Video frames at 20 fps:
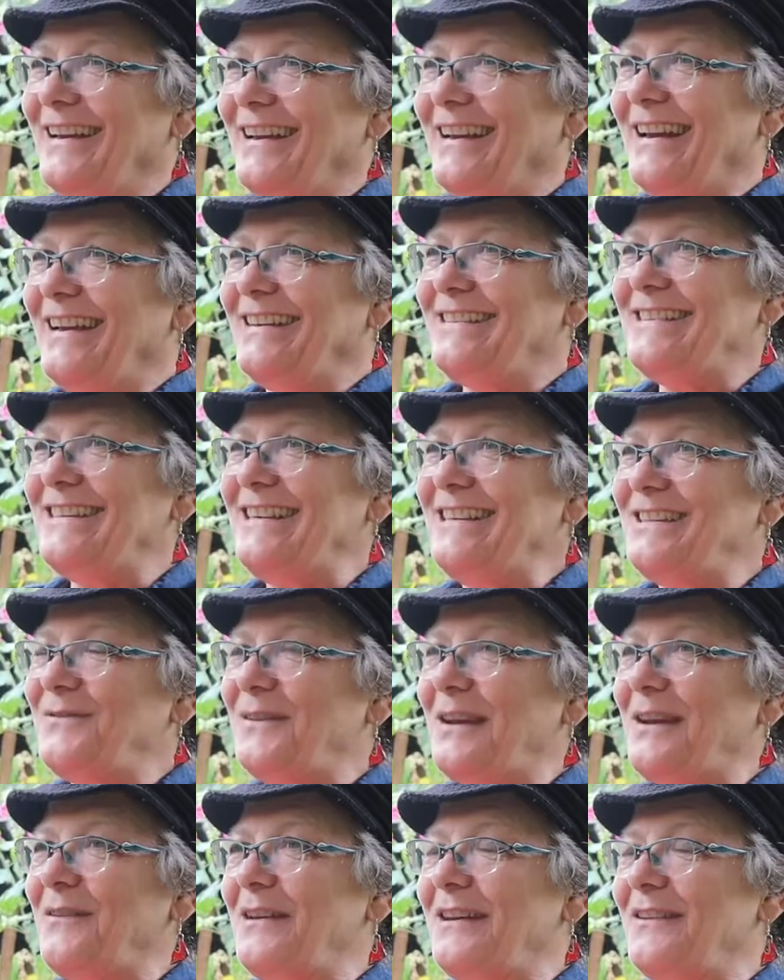and she's
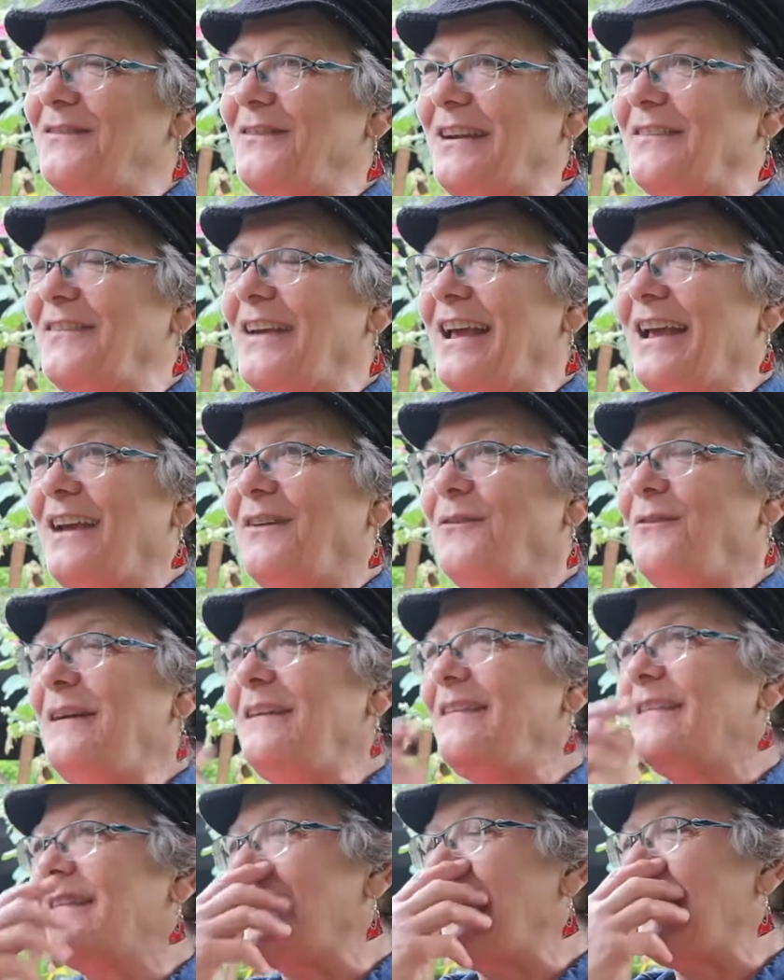really innovative.
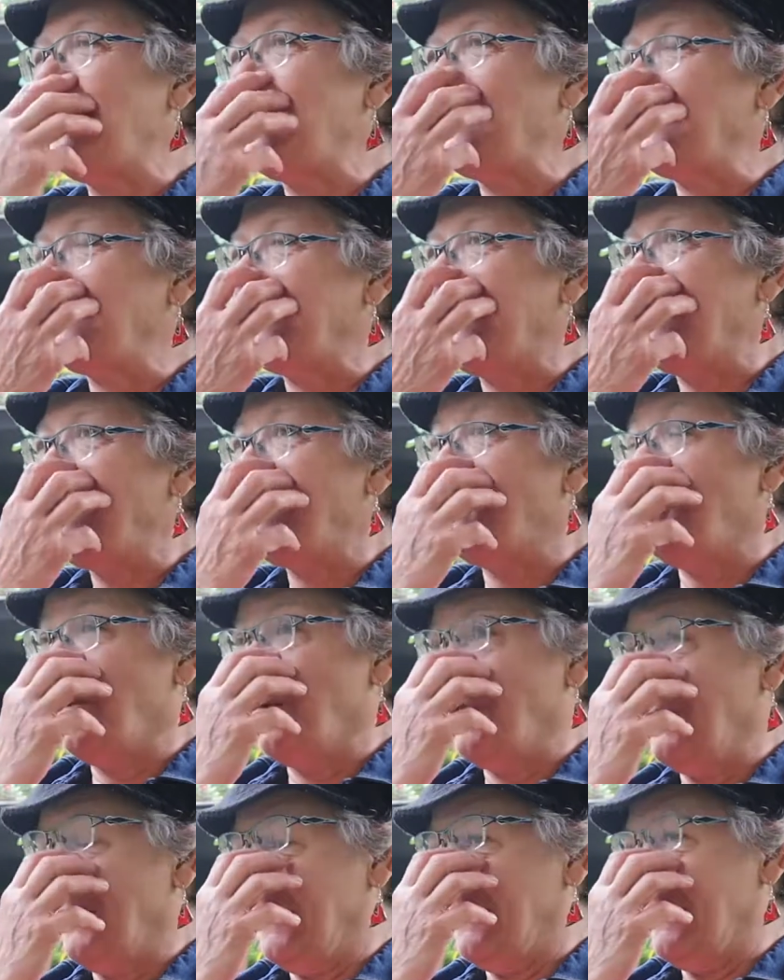They
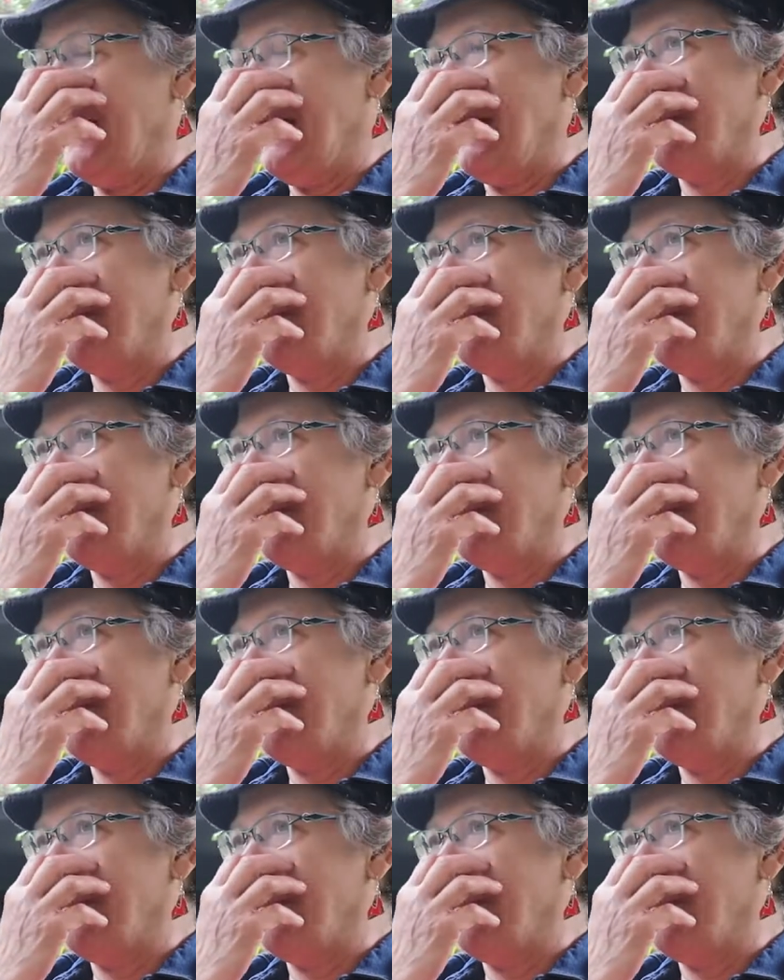both